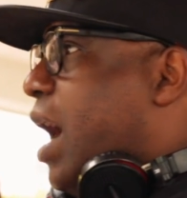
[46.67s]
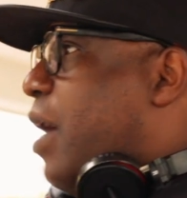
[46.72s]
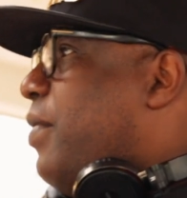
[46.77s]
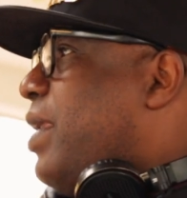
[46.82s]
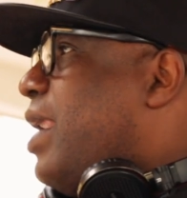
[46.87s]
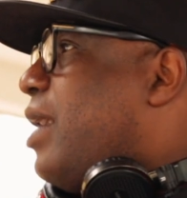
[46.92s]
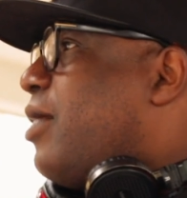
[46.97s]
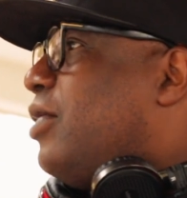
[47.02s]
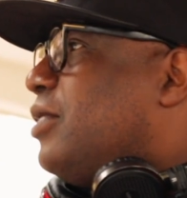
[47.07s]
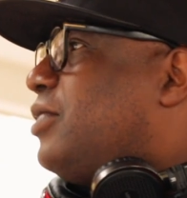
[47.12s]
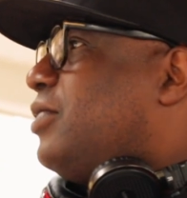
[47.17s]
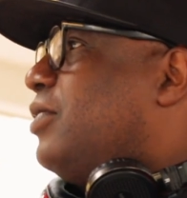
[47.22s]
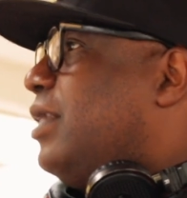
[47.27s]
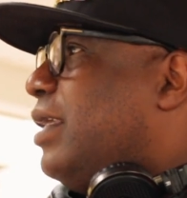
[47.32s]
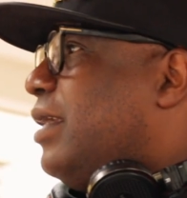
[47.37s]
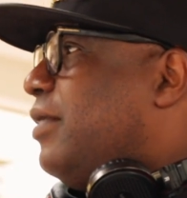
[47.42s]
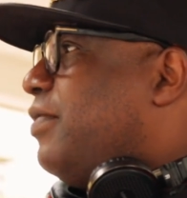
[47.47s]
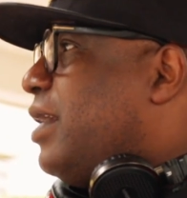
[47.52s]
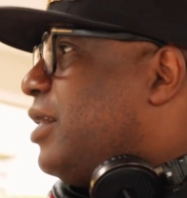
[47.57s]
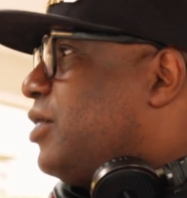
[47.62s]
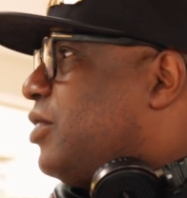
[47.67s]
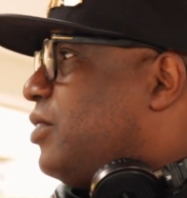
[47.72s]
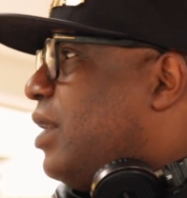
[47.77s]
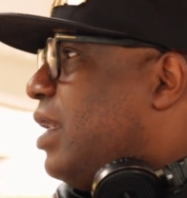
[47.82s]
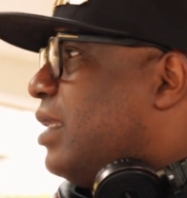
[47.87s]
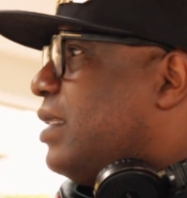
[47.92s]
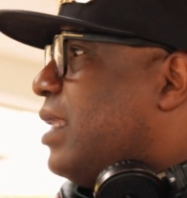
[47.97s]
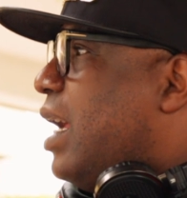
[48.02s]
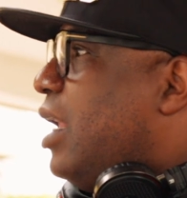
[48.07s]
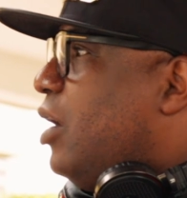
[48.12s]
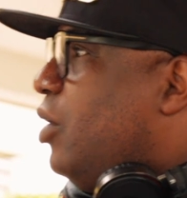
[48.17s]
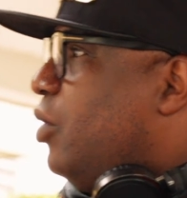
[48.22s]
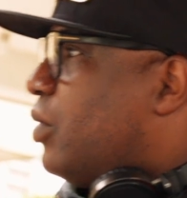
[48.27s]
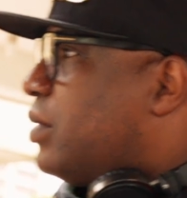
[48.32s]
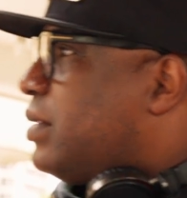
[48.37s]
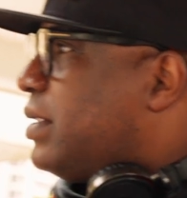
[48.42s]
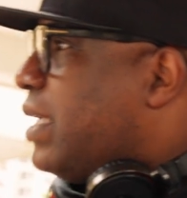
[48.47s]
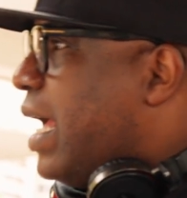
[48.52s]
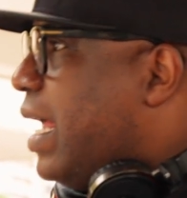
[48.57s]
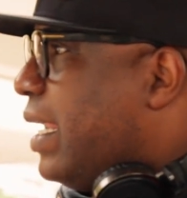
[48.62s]
And when I got to the restaurant, I
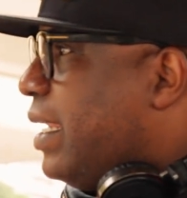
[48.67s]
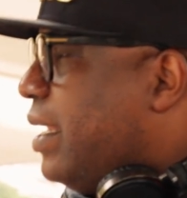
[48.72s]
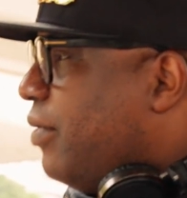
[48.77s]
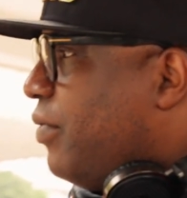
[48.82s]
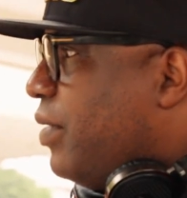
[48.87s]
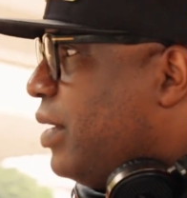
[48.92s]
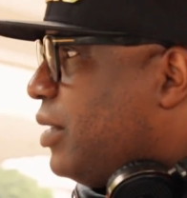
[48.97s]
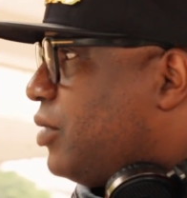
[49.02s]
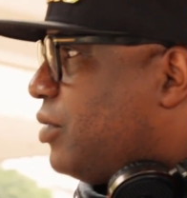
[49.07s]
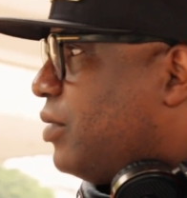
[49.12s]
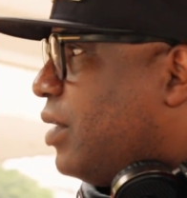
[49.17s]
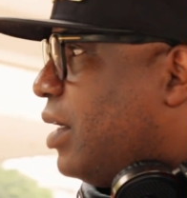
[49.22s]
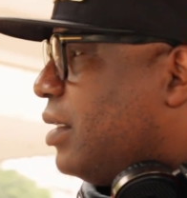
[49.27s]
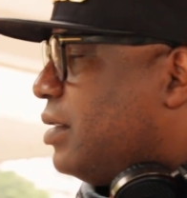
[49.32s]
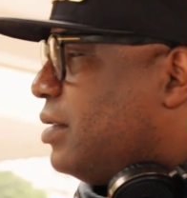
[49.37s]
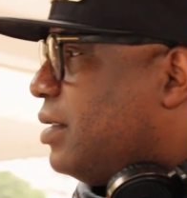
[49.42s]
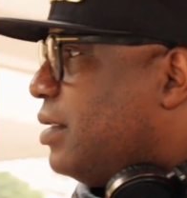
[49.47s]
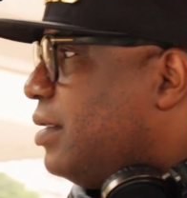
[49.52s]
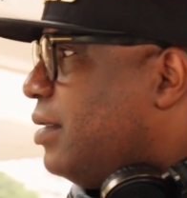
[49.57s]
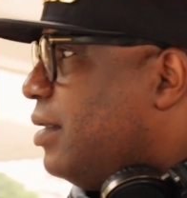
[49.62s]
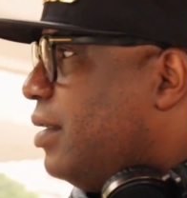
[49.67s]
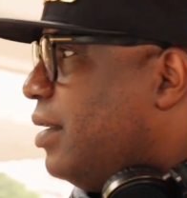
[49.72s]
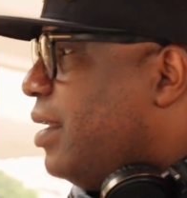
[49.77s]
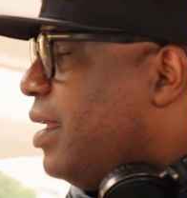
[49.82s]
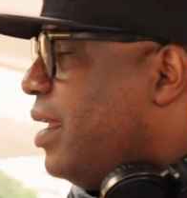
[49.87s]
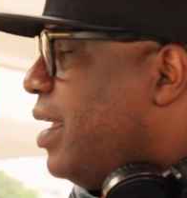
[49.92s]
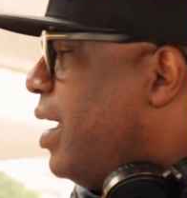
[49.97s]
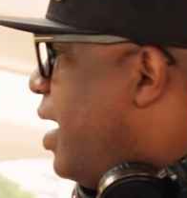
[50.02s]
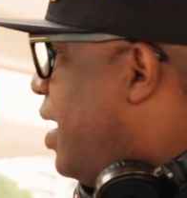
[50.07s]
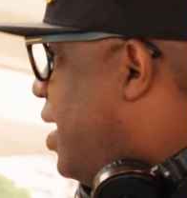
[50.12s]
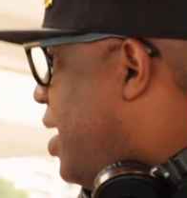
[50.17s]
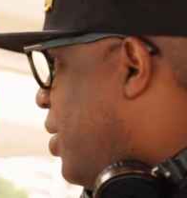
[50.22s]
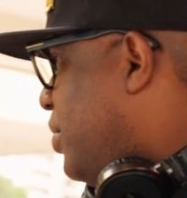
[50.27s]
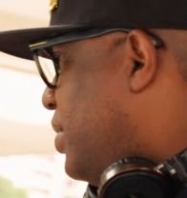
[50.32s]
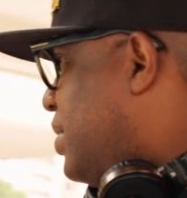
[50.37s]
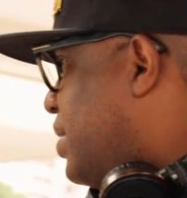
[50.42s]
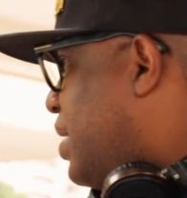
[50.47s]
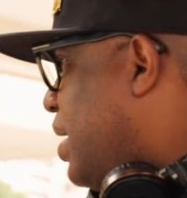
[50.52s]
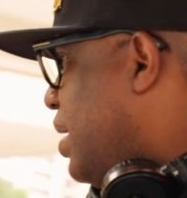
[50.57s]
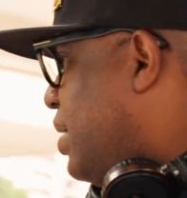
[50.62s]
looked at the restaurant and I
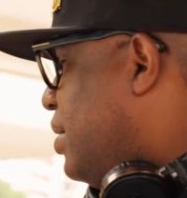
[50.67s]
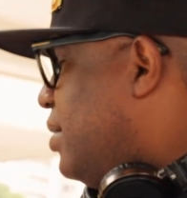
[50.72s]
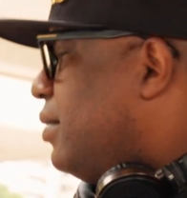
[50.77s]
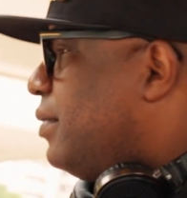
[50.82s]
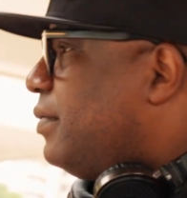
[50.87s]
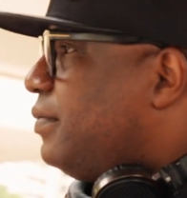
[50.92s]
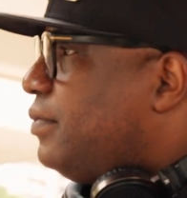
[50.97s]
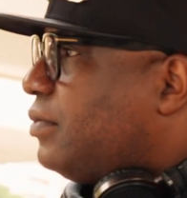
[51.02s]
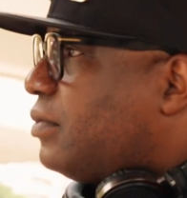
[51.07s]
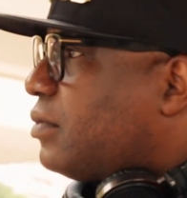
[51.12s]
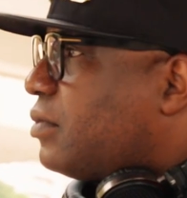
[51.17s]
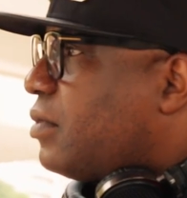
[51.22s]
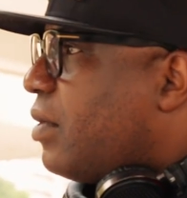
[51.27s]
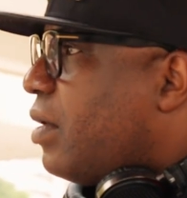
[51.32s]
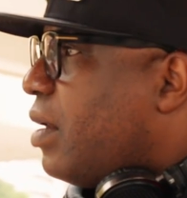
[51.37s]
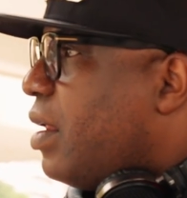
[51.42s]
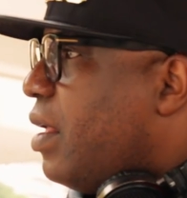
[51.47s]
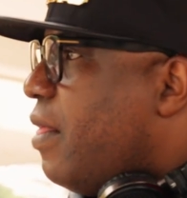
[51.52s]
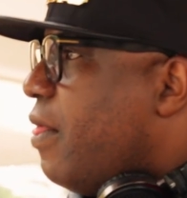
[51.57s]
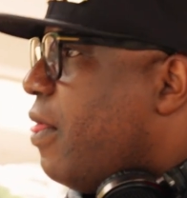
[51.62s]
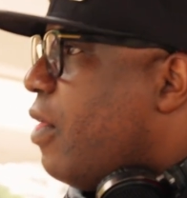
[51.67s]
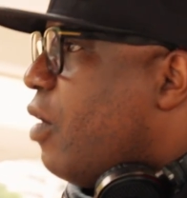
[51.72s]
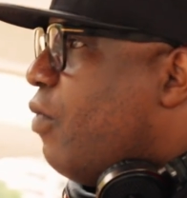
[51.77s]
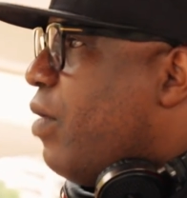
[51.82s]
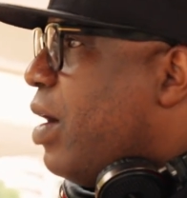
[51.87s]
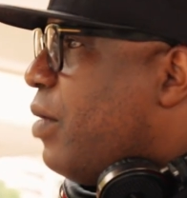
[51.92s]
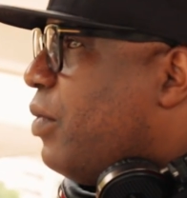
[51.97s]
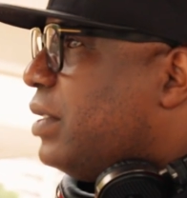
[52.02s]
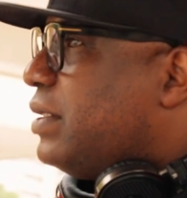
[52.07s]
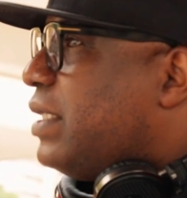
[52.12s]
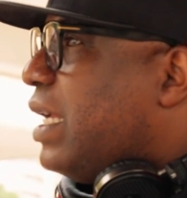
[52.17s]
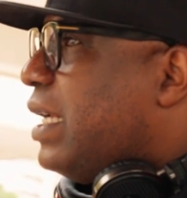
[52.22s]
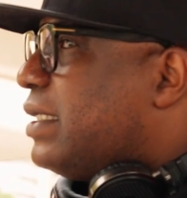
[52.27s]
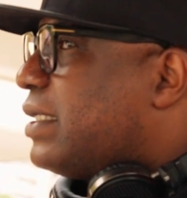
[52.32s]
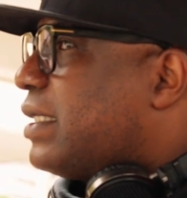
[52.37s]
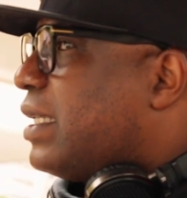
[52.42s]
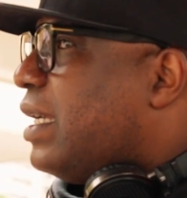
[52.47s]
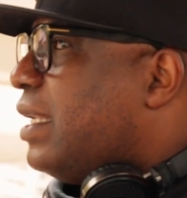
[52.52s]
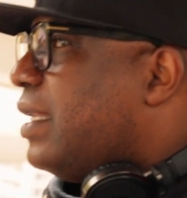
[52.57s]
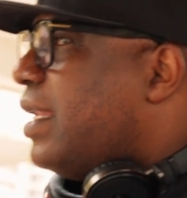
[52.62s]
was scared. Why was I
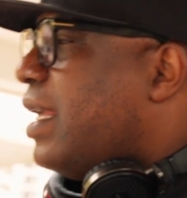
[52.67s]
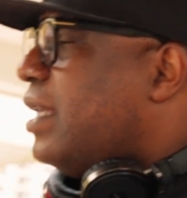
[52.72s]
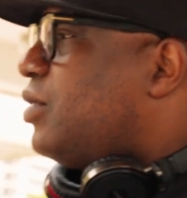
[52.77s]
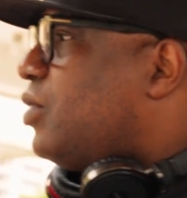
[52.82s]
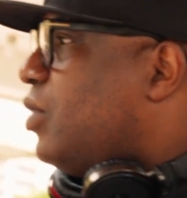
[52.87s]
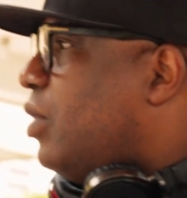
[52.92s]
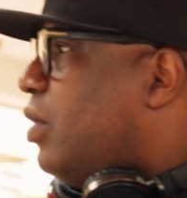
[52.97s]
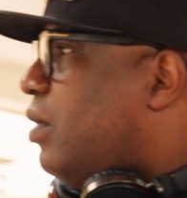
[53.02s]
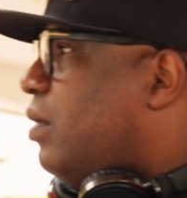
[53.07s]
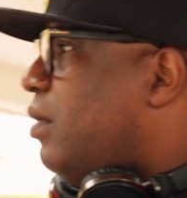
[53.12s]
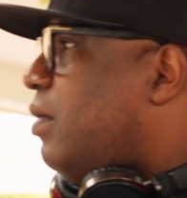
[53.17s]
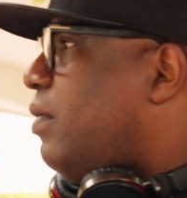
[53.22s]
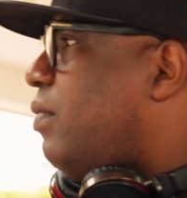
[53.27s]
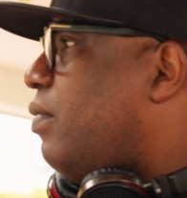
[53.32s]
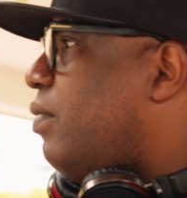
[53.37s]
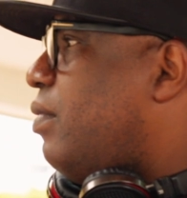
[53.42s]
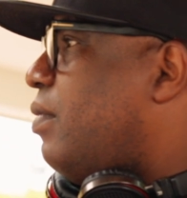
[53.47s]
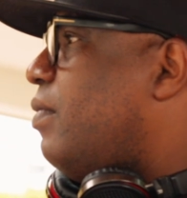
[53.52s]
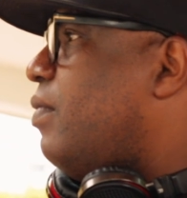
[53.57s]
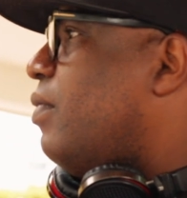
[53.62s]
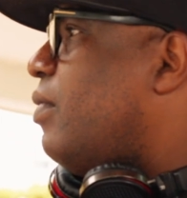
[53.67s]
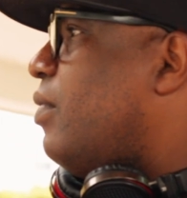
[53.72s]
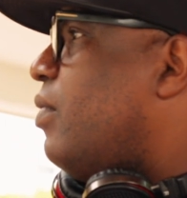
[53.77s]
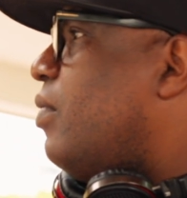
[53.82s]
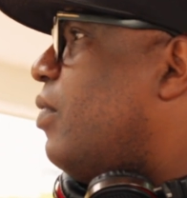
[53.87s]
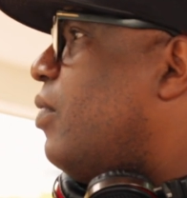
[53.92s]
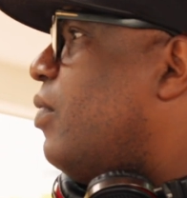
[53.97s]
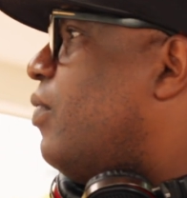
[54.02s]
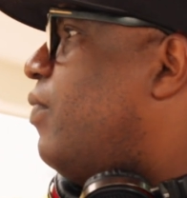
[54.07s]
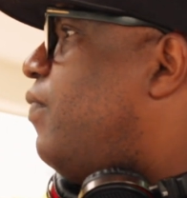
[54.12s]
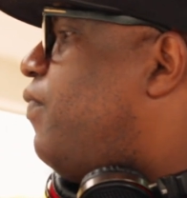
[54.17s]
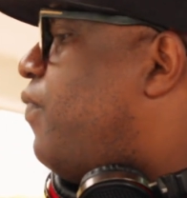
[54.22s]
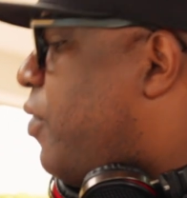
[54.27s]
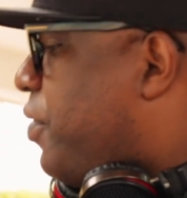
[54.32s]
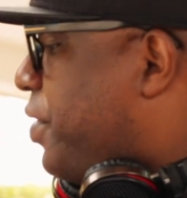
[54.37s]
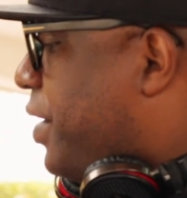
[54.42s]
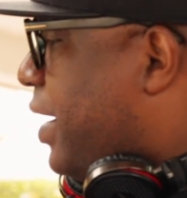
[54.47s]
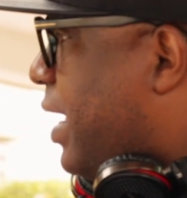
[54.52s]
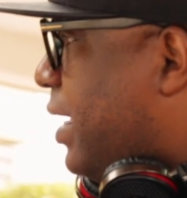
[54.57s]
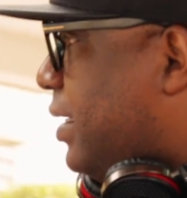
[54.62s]
scared? I saw
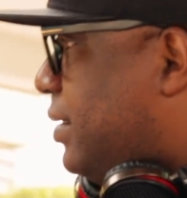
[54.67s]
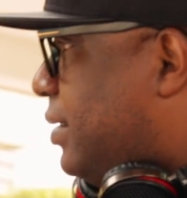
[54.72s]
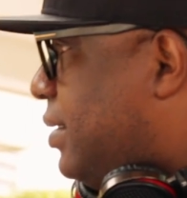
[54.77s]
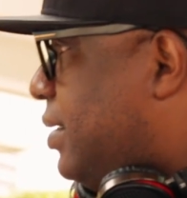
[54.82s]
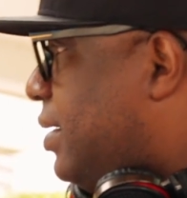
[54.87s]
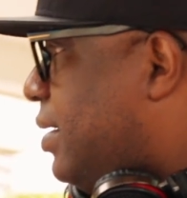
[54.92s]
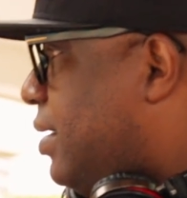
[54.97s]
foreigners.